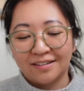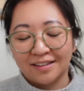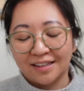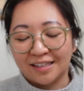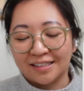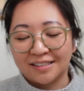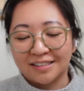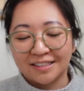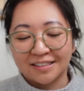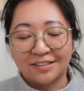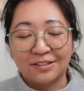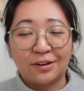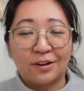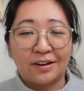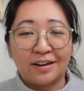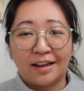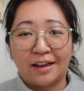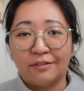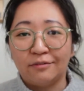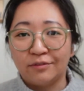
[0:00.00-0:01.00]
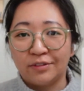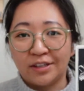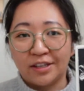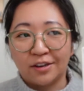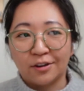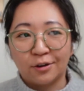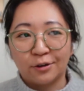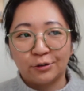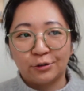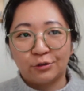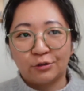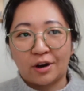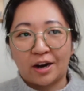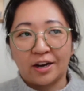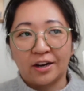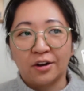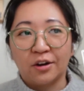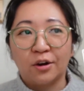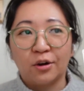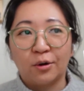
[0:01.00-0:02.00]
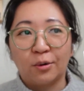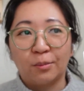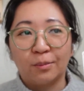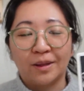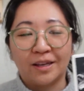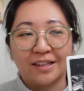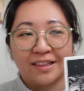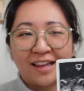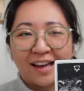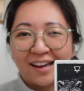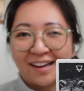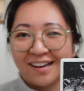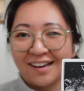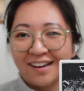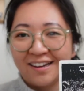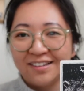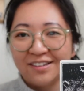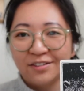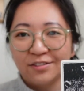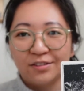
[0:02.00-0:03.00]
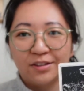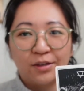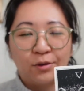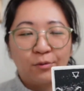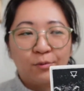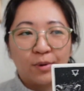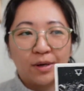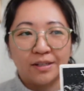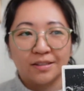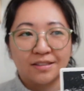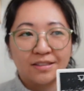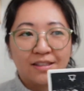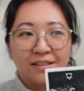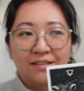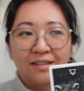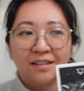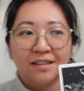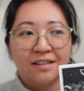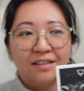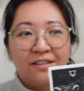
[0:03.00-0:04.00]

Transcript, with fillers: like does not envy her dry home like that kind of thing where it's like